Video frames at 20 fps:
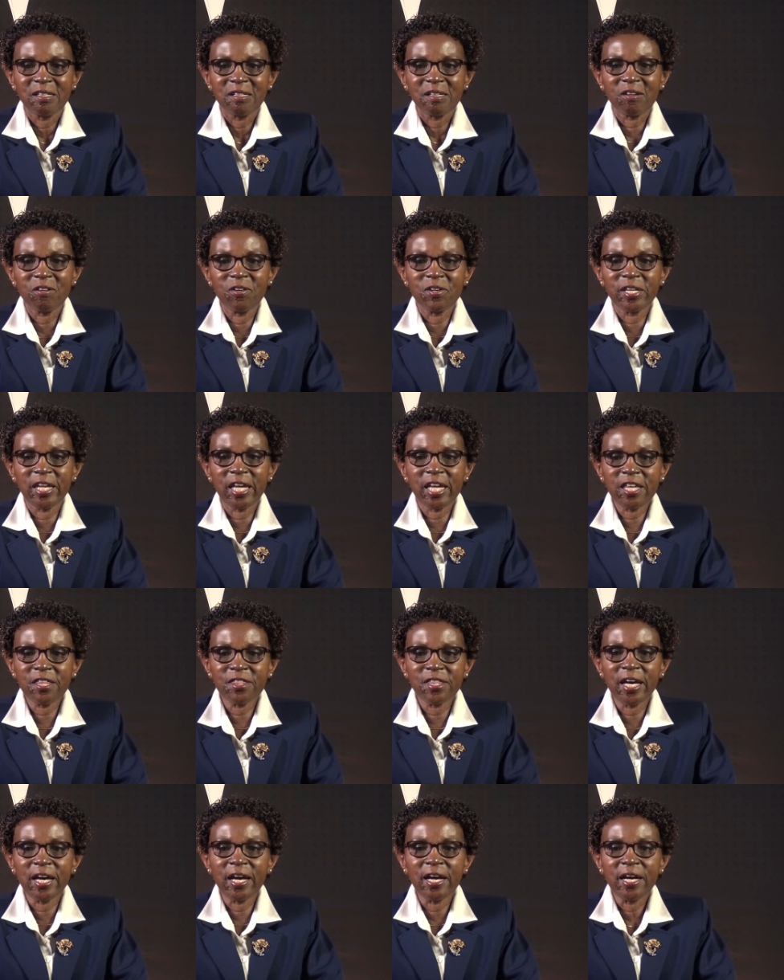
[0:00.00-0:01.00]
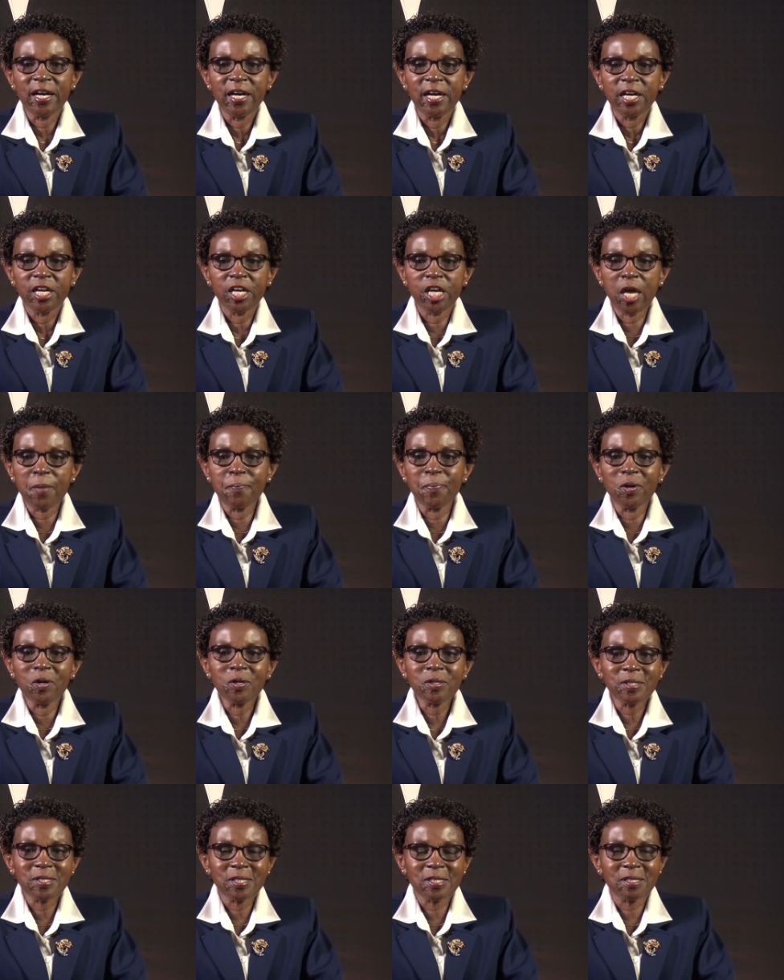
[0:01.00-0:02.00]
on either
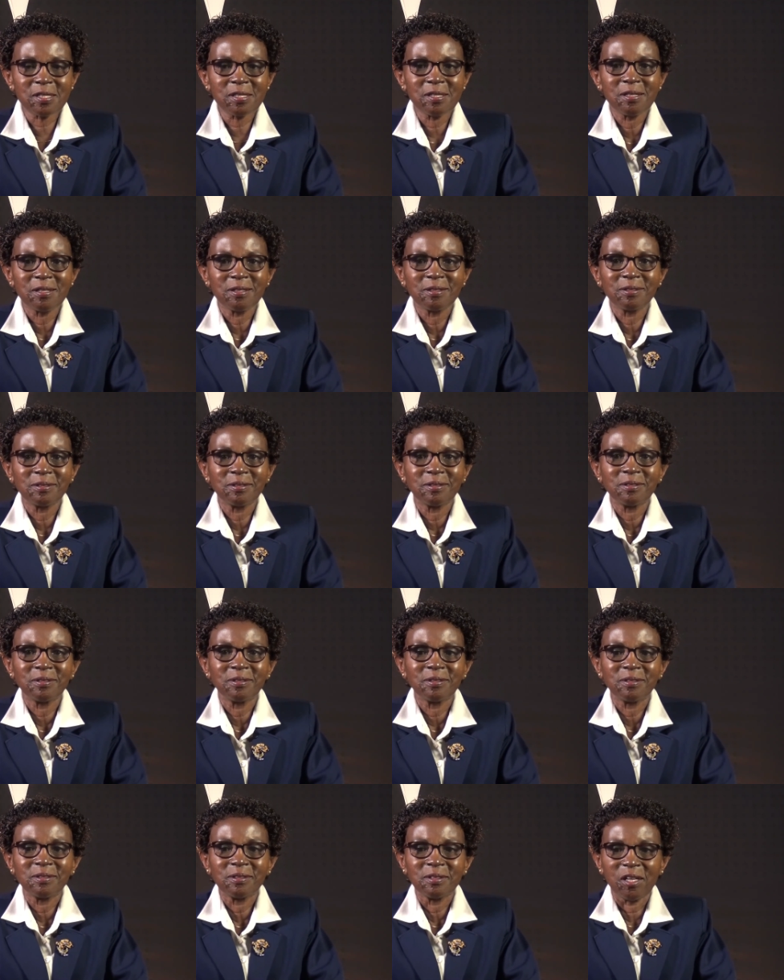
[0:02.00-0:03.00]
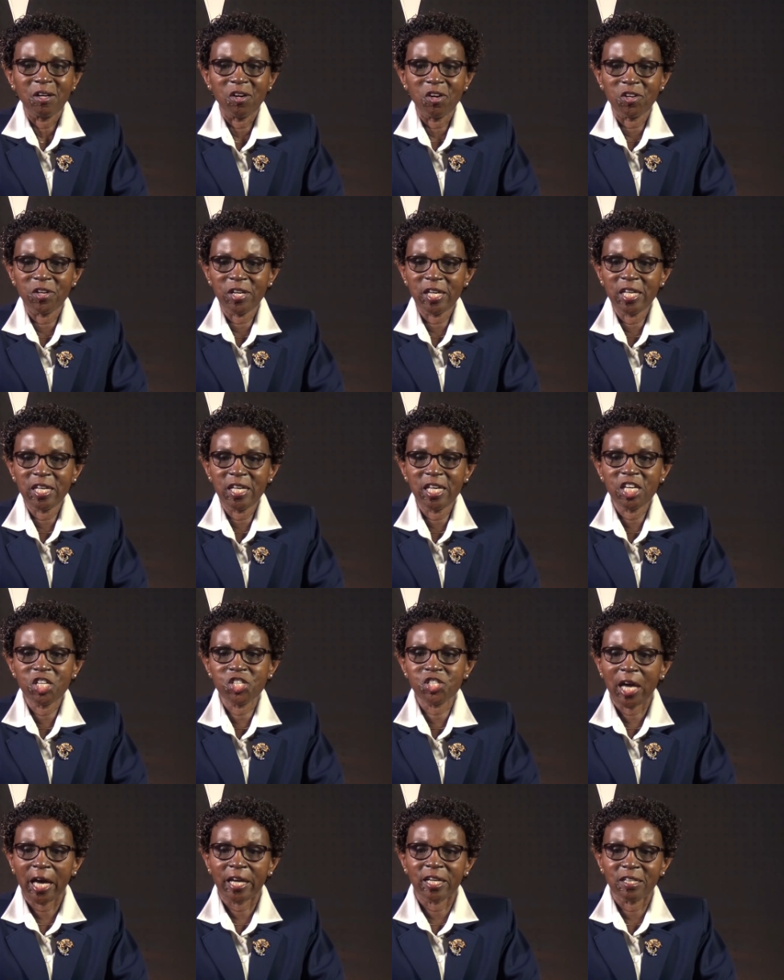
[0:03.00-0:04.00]
ebooks or
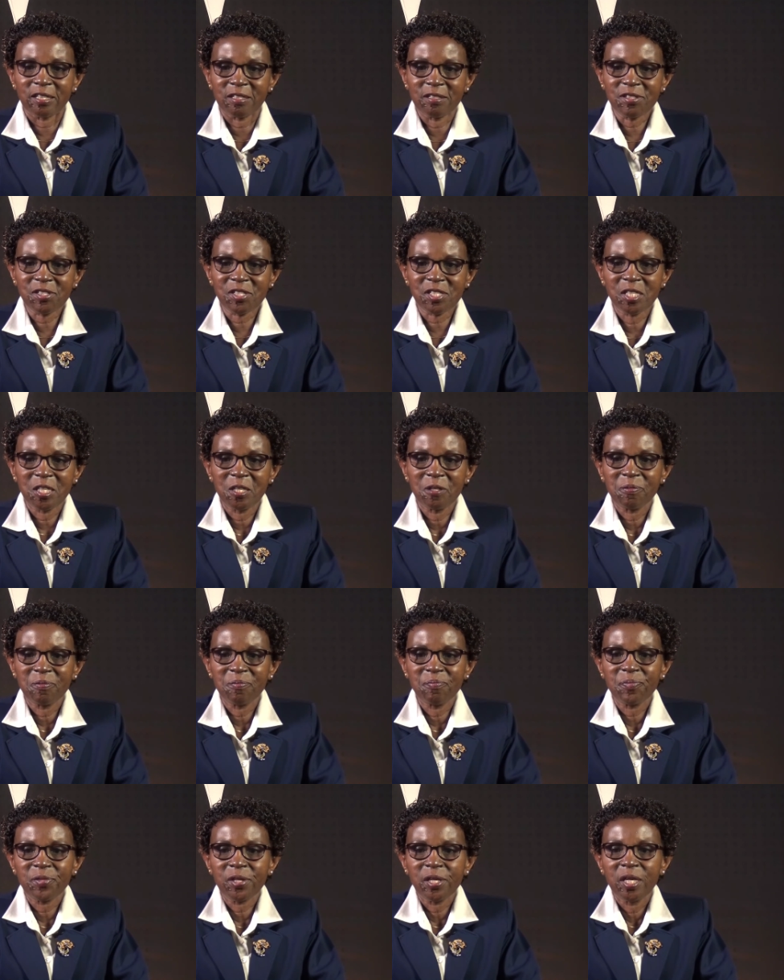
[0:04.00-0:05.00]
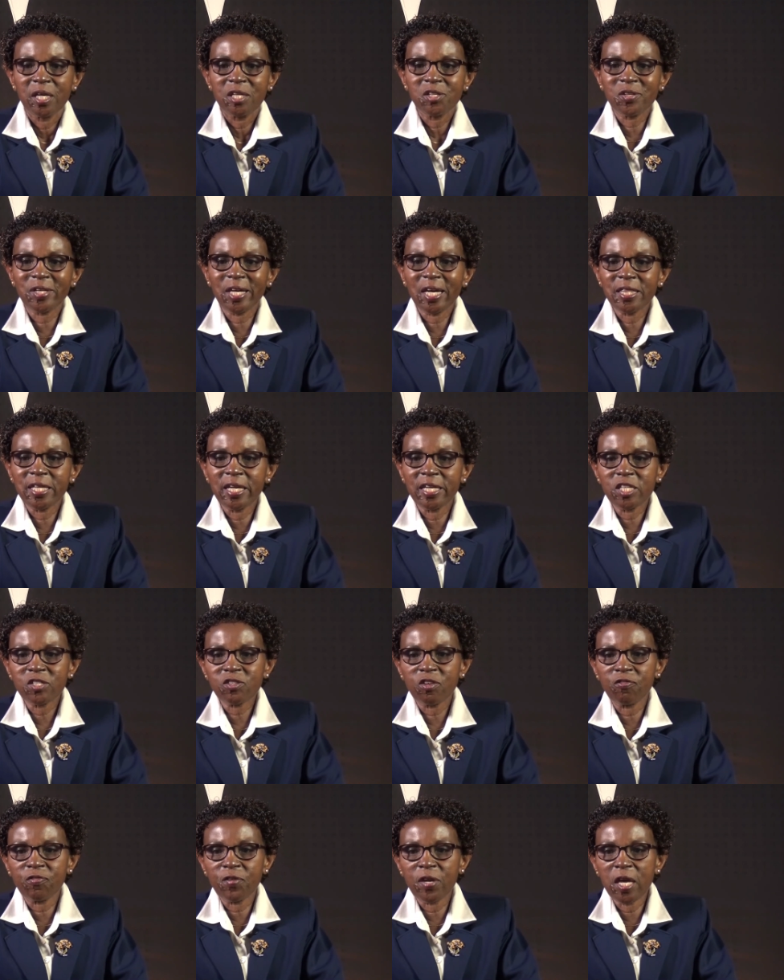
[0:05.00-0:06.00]
e-journals to get a list
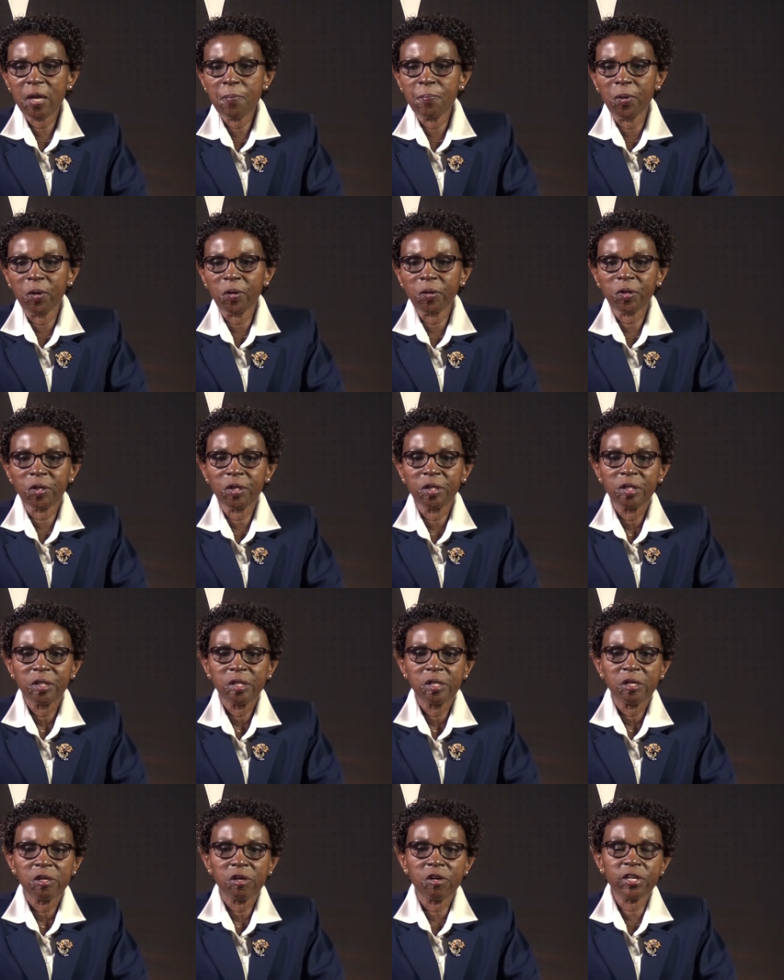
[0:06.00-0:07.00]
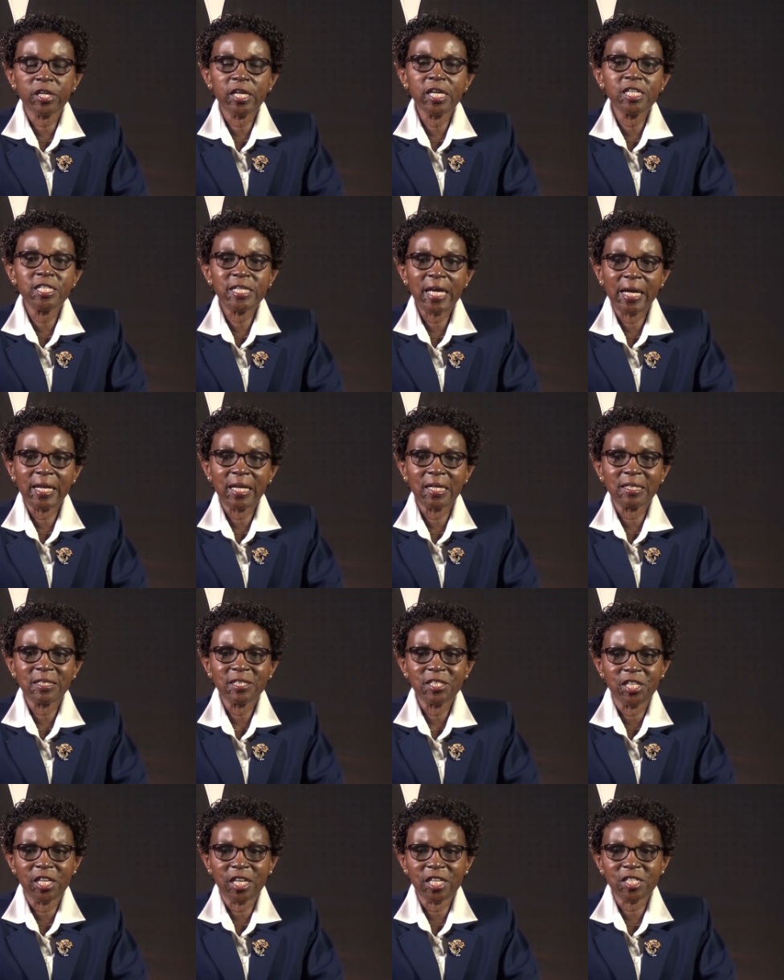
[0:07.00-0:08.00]
of e-book or e-journal
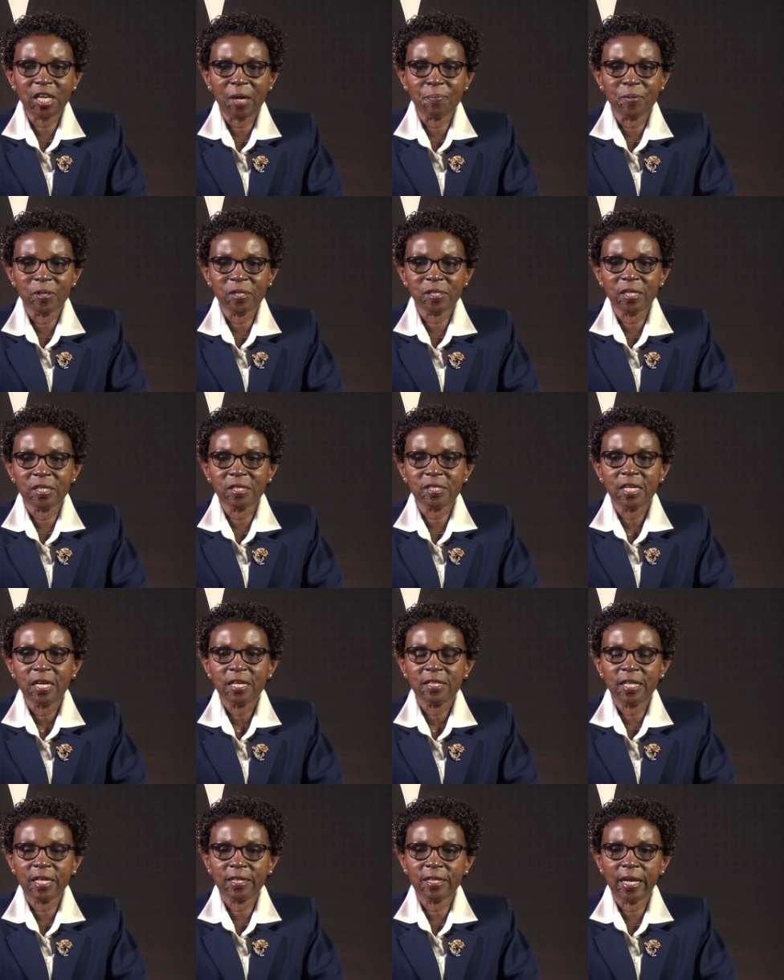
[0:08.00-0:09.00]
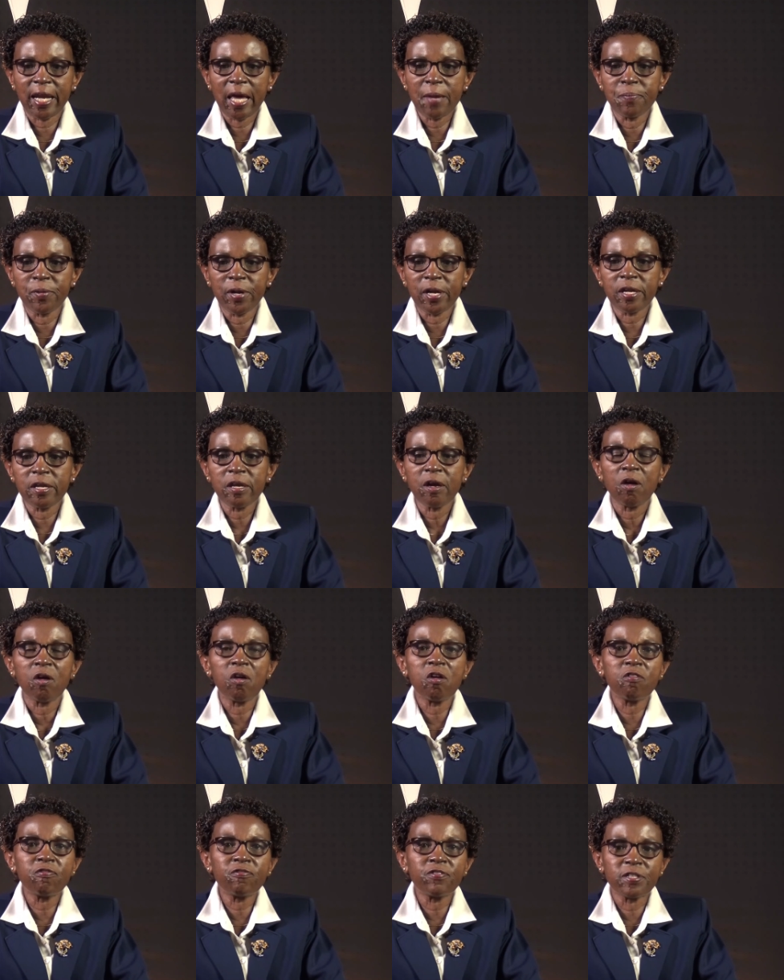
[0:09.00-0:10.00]
databases that the library
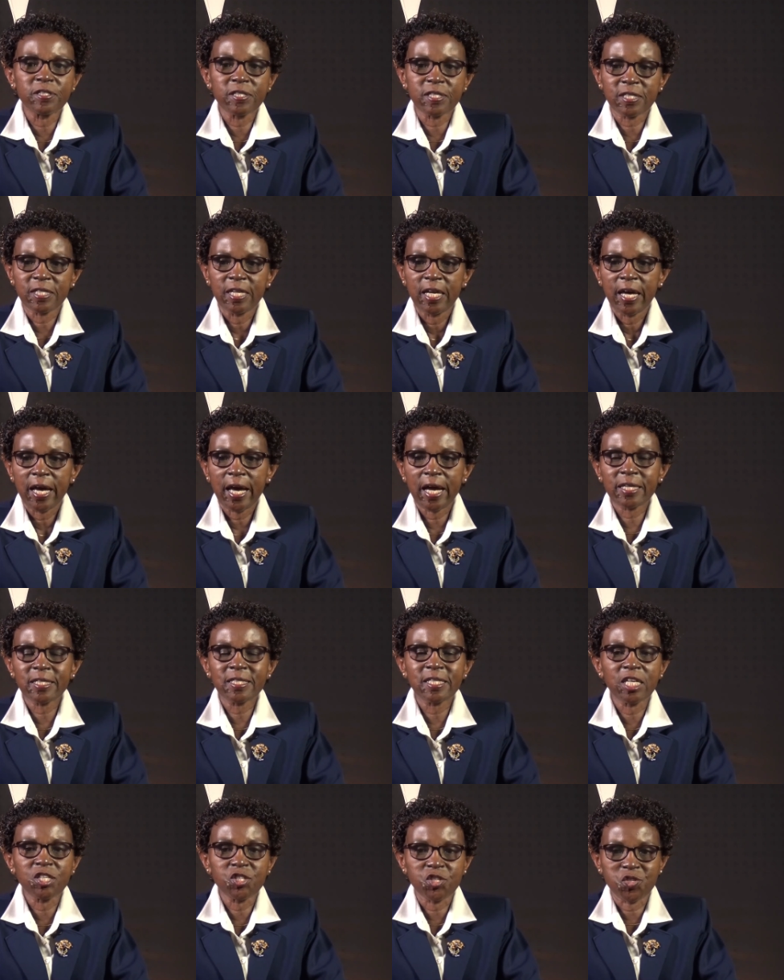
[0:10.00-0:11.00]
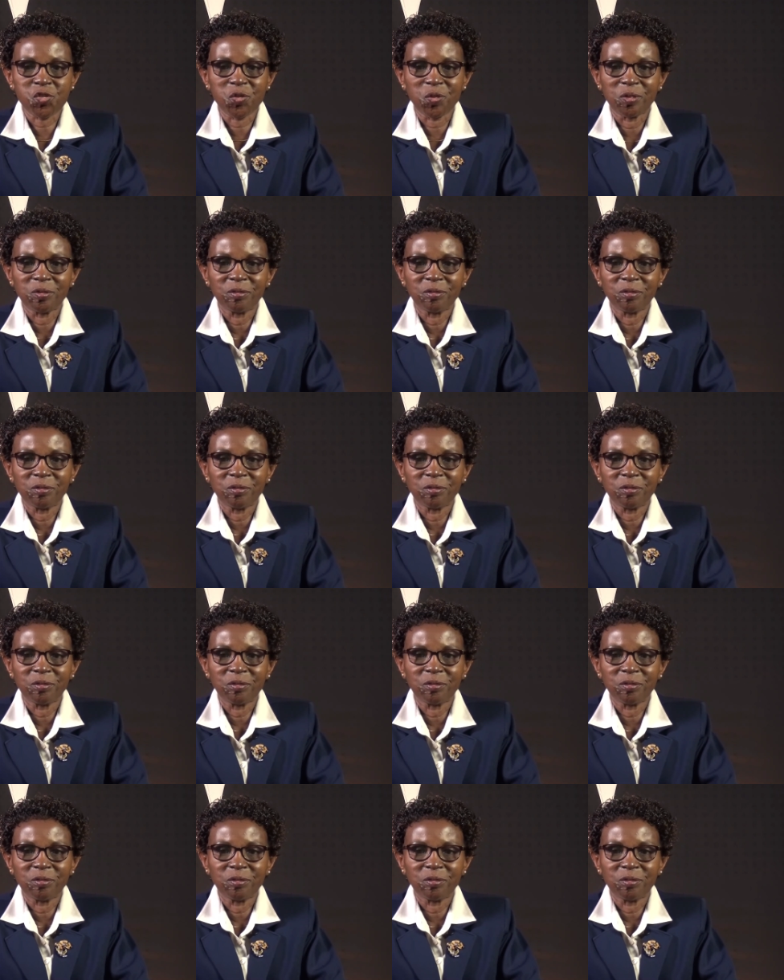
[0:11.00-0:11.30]
offers access to.